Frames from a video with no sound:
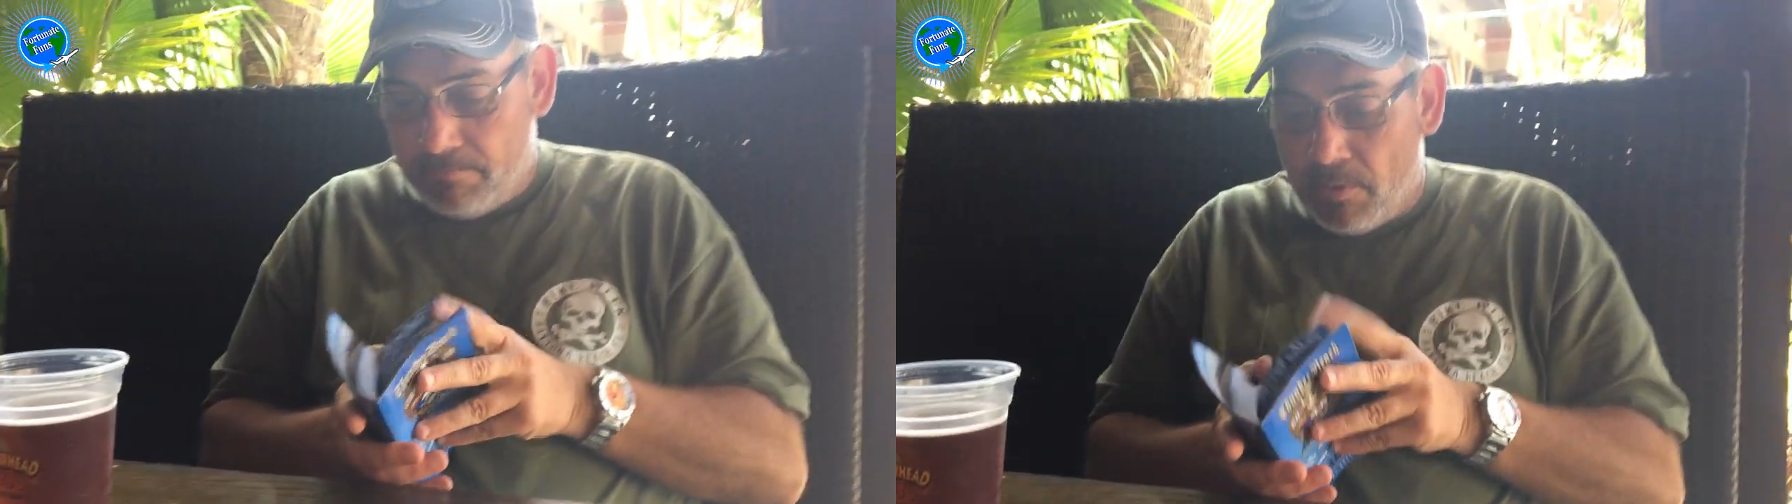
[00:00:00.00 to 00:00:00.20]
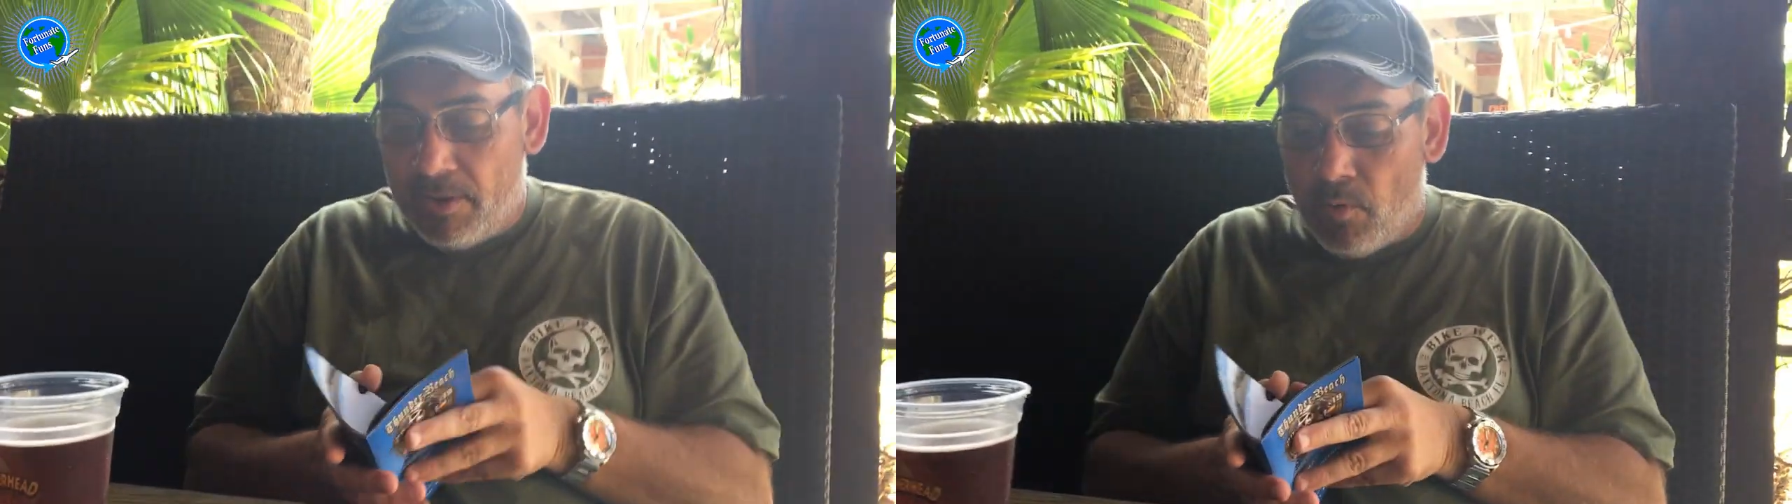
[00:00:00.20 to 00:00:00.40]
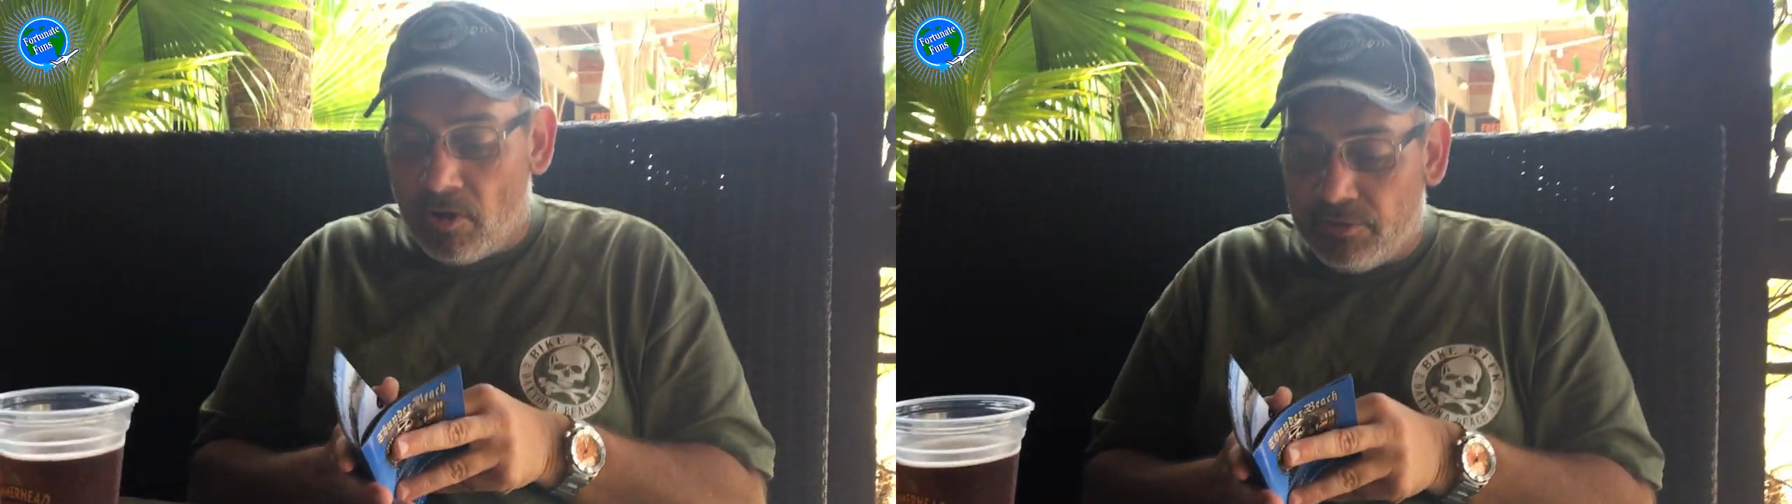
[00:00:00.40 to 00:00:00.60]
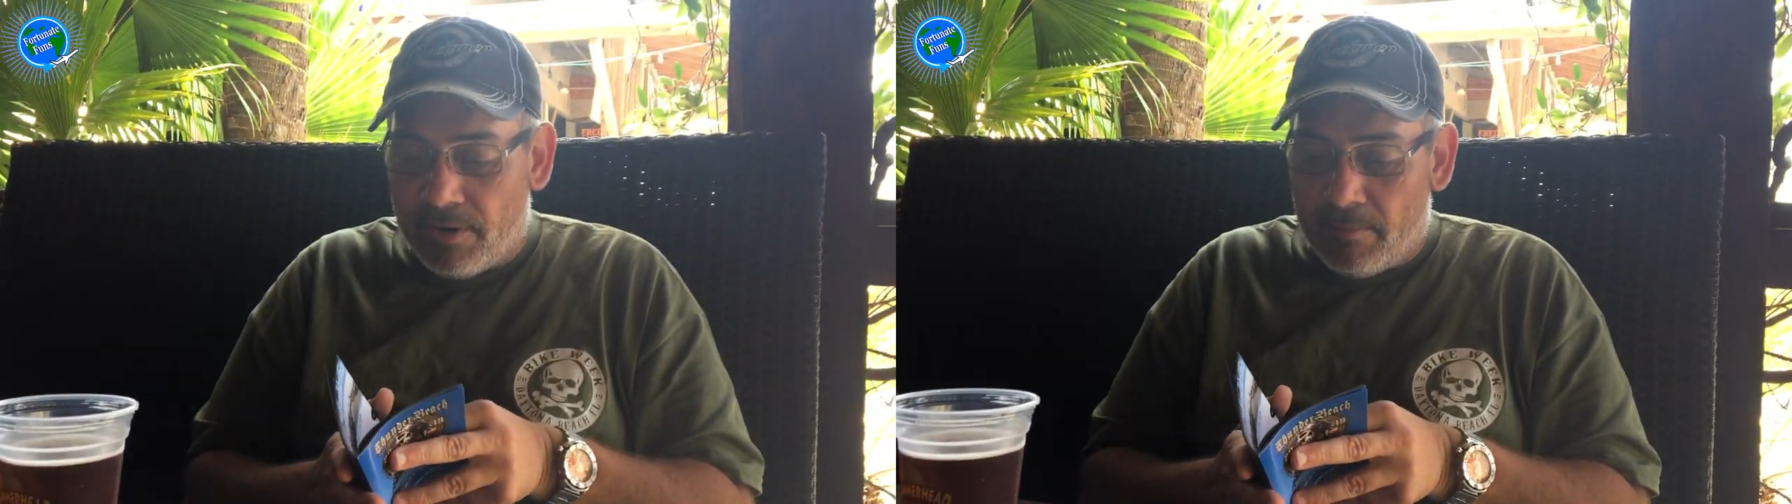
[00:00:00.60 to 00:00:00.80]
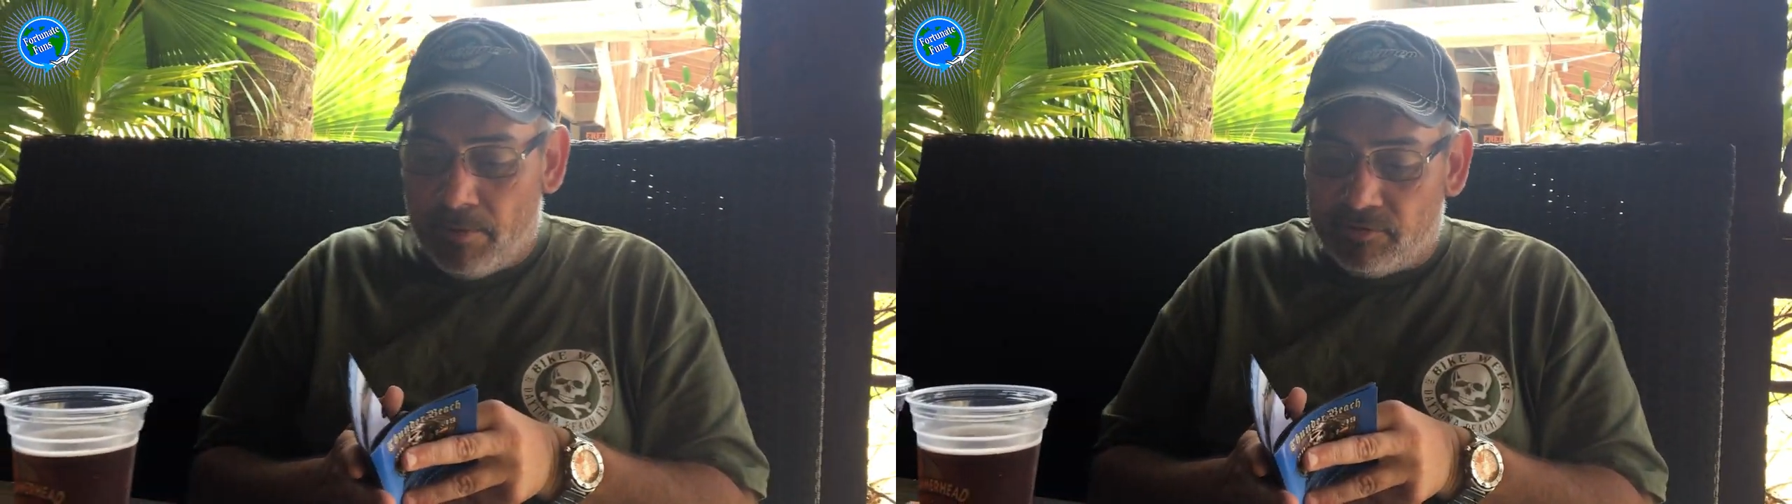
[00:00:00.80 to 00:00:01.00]
But we walked
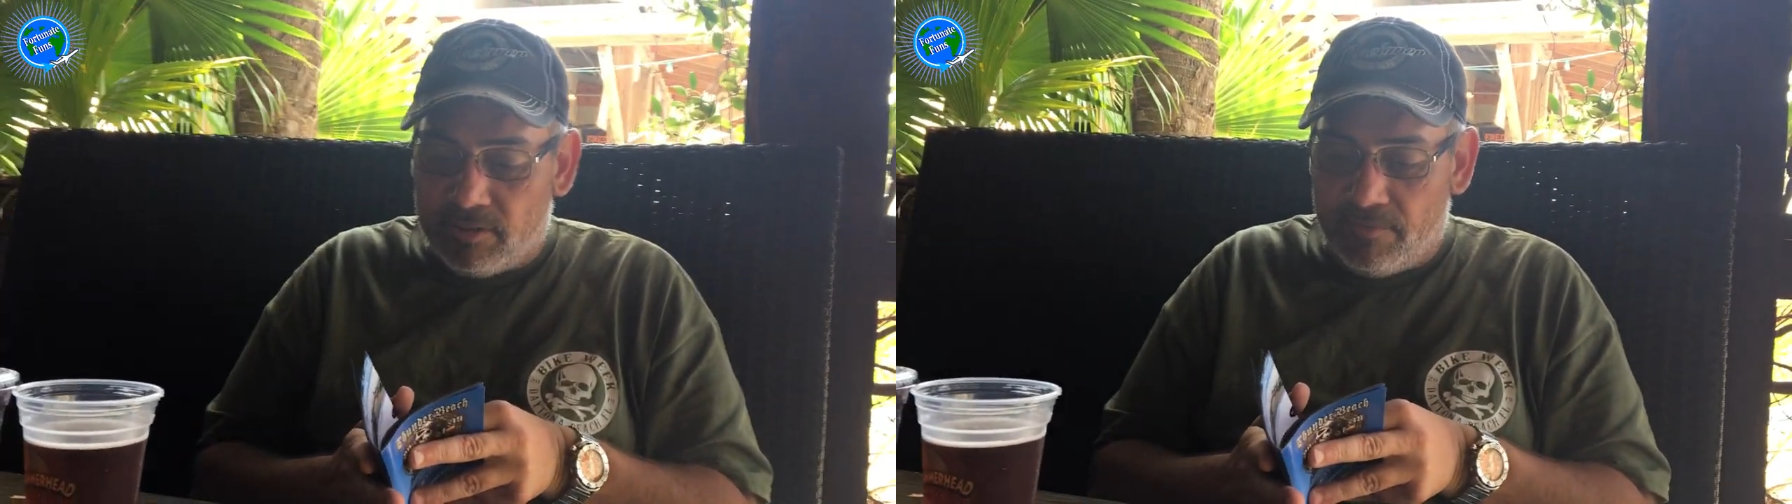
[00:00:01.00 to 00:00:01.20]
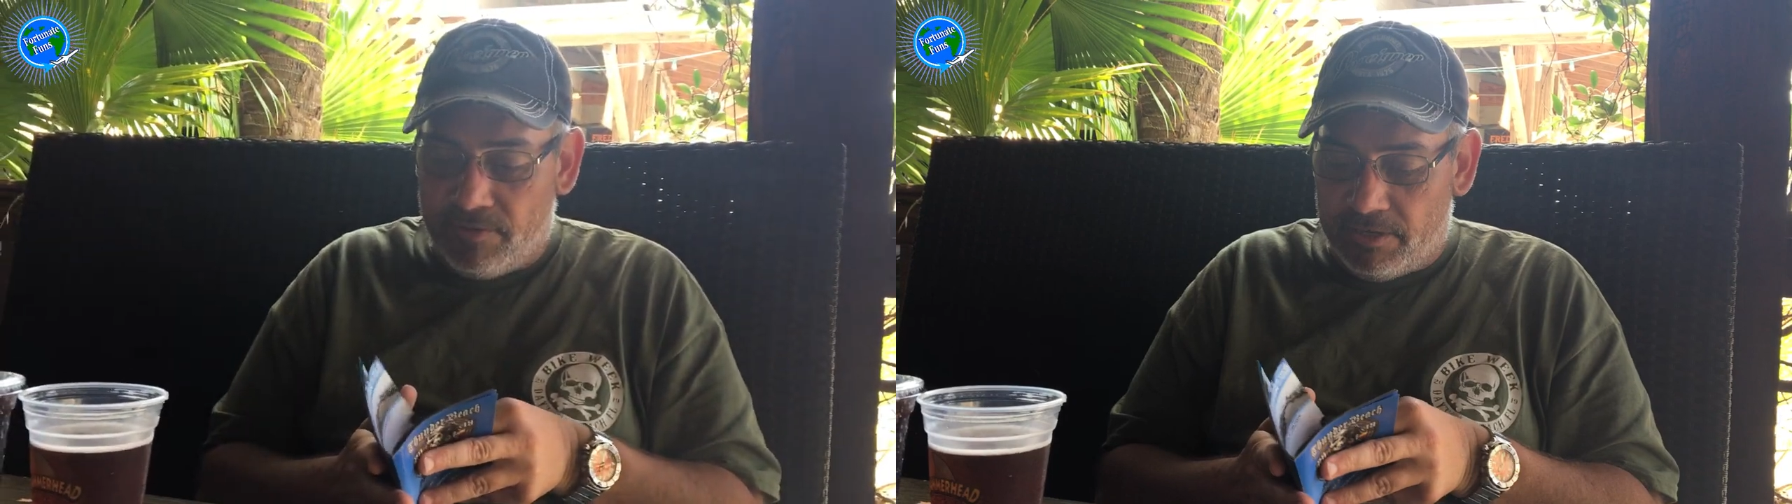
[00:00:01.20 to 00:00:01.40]
around most of the